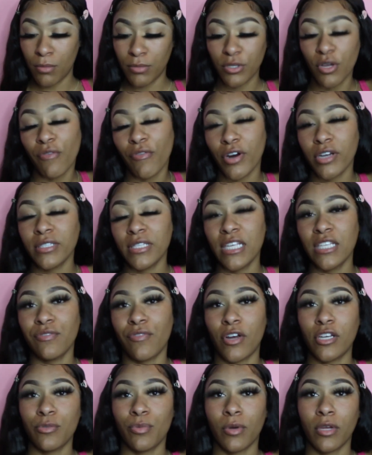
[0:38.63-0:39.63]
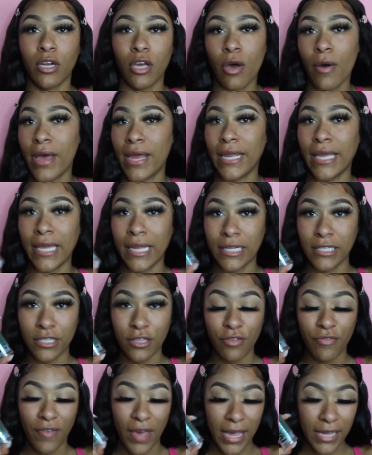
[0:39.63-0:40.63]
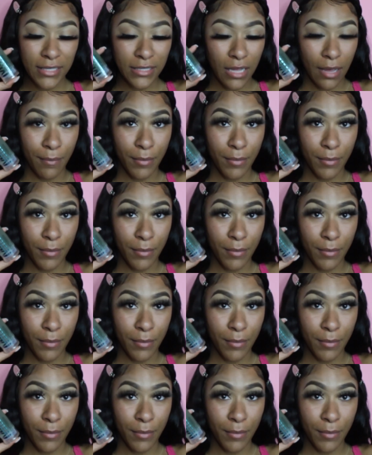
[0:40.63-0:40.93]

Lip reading: So first things first, we're going to go ahead and get into the face.